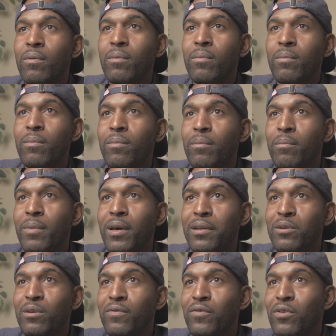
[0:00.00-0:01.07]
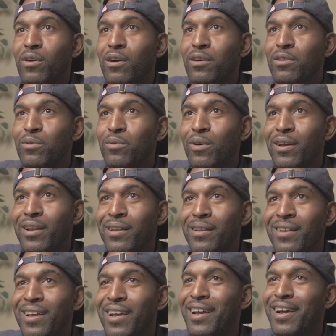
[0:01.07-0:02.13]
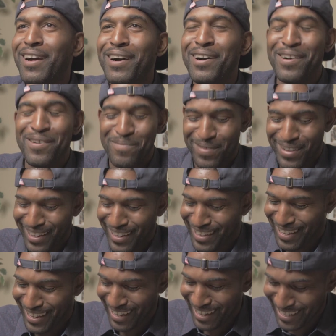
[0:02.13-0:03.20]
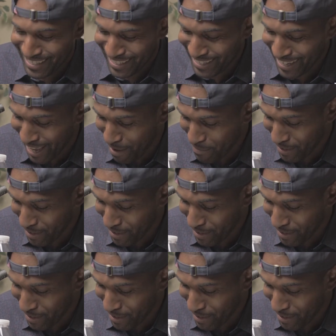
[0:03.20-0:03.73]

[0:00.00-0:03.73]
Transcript: Medical for all who want it. Oh my God, stop it.